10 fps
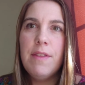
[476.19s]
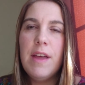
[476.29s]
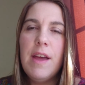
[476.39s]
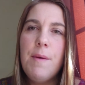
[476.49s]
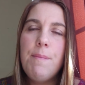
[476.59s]

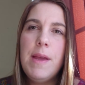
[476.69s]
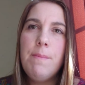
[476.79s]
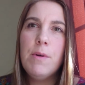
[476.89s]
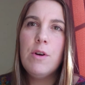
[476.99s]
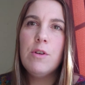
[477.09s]
that
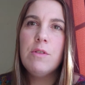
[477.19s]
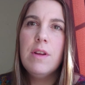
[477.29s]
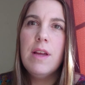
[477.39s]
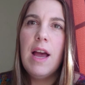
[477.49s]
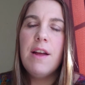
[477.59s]
people
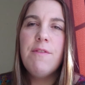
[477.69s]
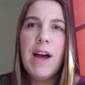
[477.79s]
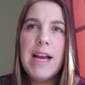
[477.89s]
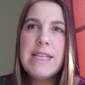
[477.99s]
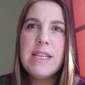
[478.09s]

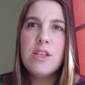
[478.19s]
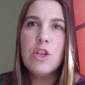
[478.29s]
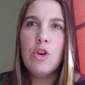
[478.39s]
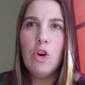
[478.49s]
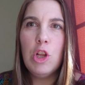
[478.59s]
advised us
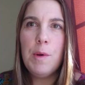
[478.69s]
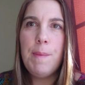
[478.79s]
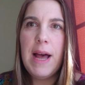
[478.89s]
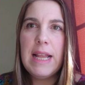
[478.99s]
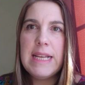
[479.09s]
to call
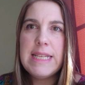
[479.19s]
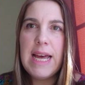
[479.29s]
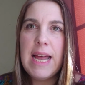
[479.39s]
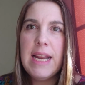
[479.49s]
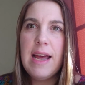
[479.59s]
up
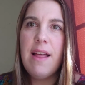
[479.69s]
LSN,